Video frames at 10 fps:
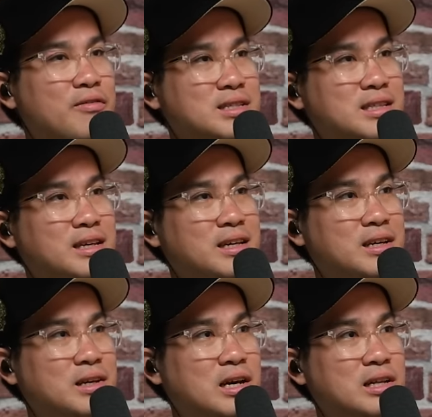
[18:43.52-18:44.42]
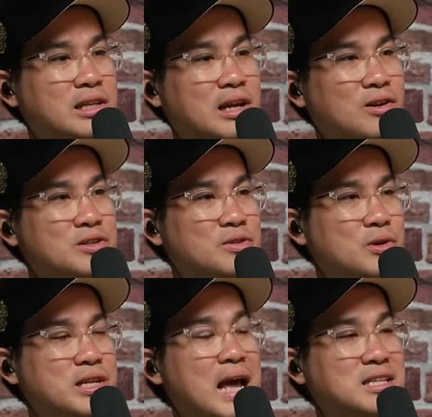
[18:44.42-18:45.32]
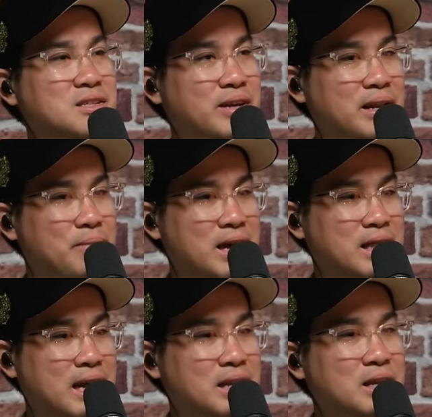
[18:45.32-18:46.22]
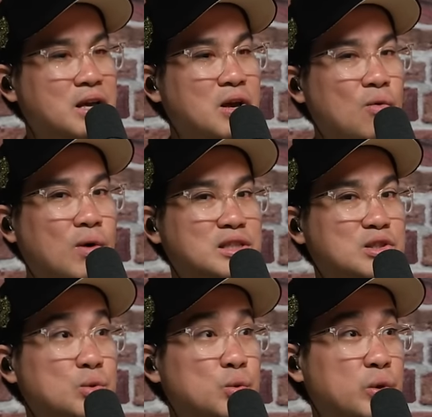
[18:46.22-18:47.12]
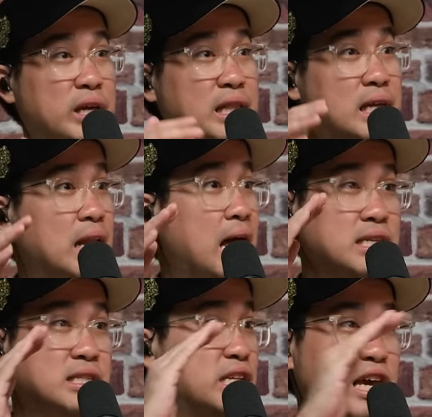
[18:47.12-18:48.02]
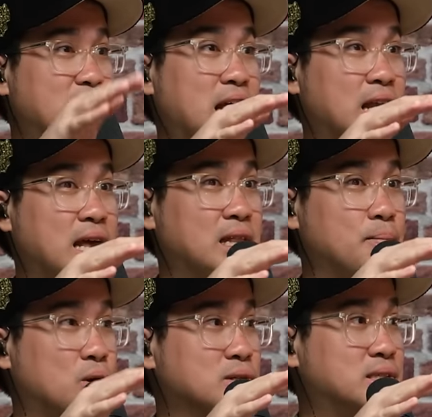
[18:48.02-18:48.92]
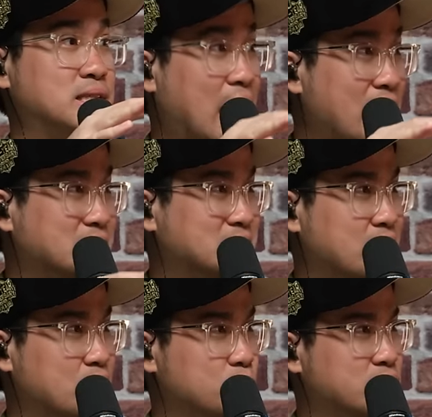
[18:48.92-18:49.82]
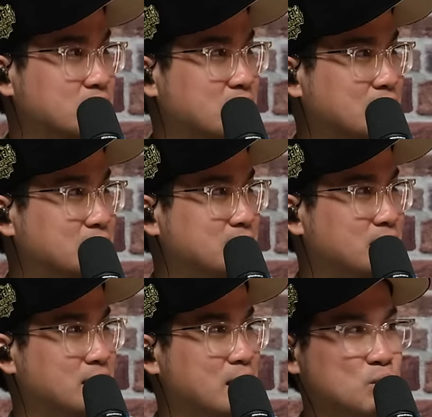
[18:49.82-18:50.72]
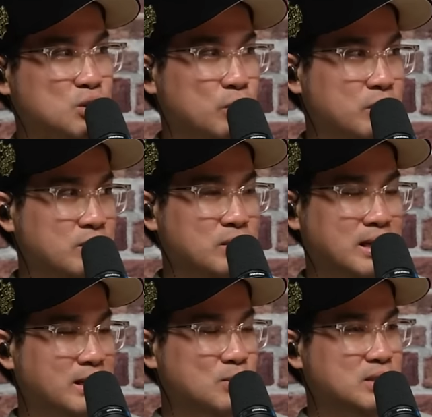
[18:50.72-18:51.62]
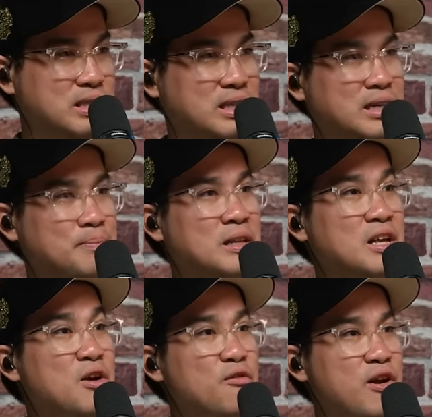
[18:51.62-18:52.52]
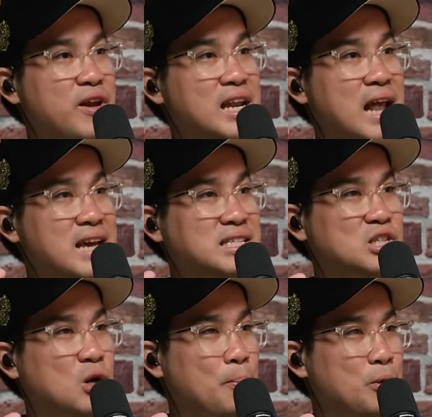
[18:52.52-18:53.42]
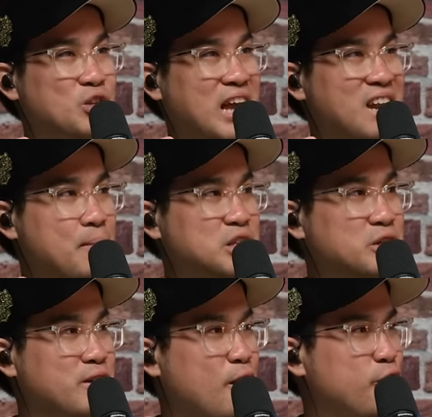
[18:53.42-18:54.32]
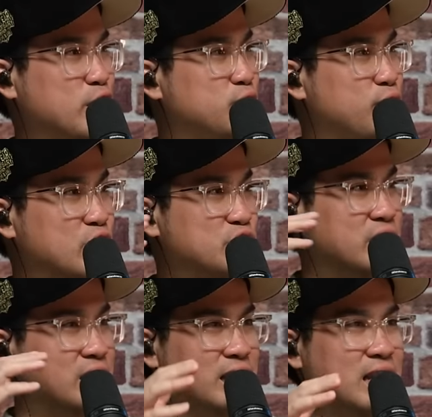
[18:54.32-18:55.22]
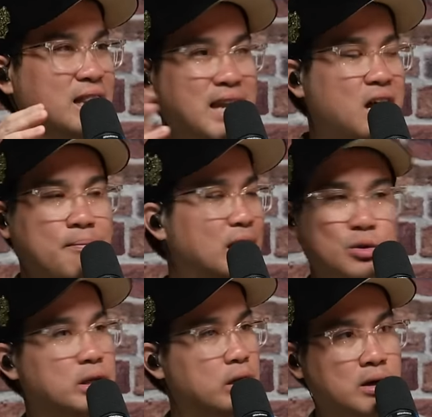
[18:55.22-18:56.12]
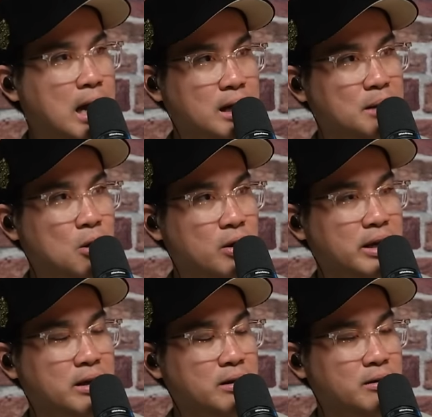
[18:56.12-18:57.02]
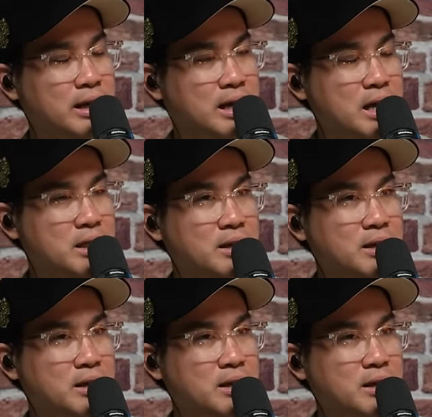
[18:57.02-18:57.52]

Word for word: obviously, uh, technology wasn't as great back then. Mm-hmm. Once you hit the last hit, and then the boss dies, then it would just cutscene, and you show you you see very nice computer animation graphics finishing the thing. And after that, come back to the ugly blocking, you know, that kind